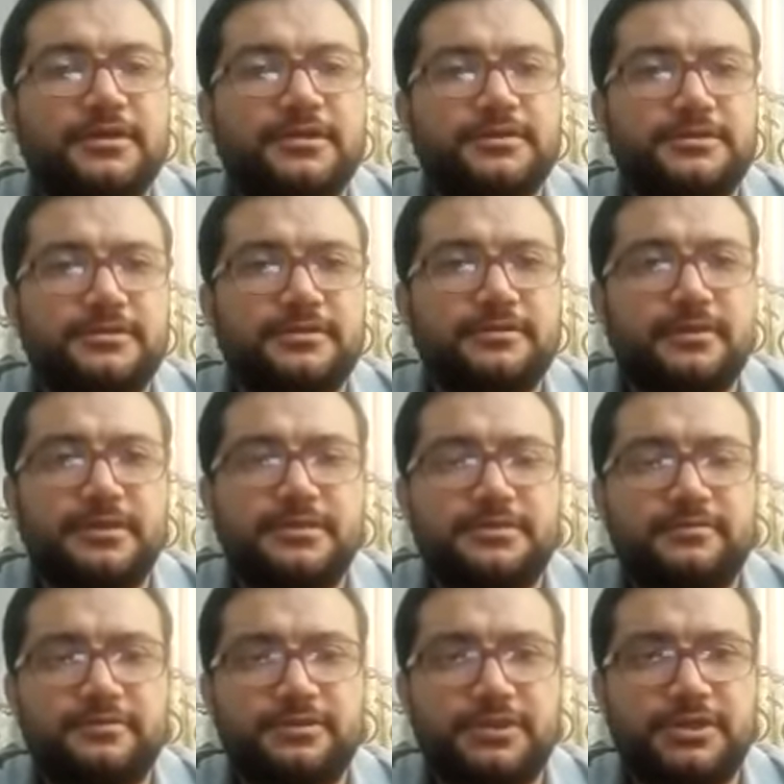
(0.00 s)
30 ml
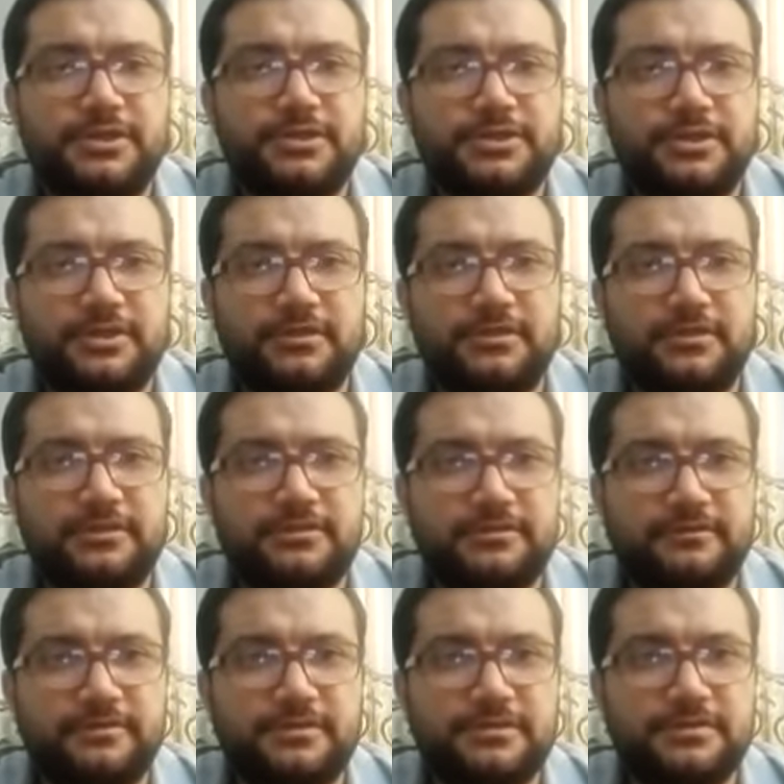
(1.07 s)
per kg in the
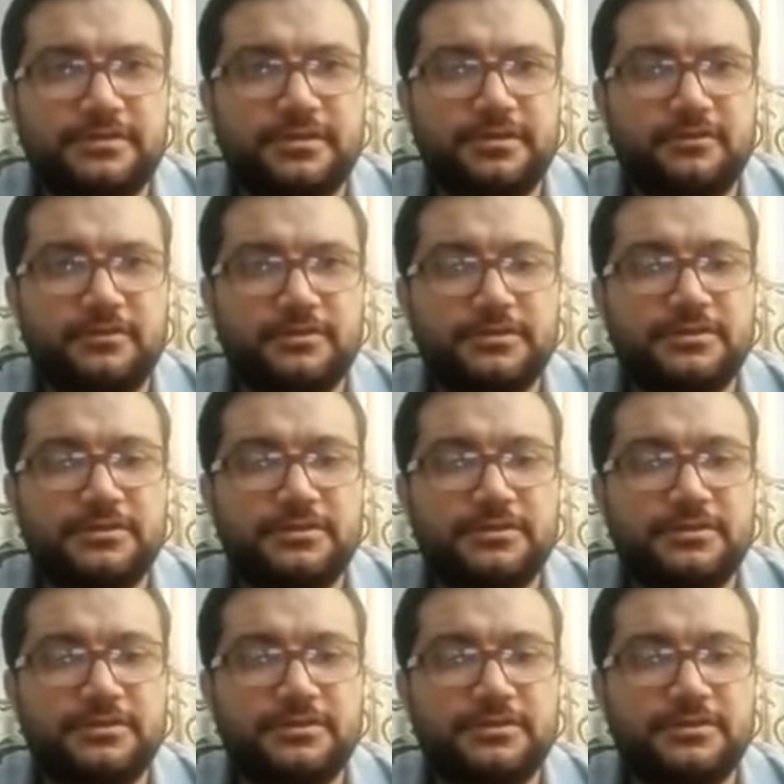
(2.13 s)
first 3 hours.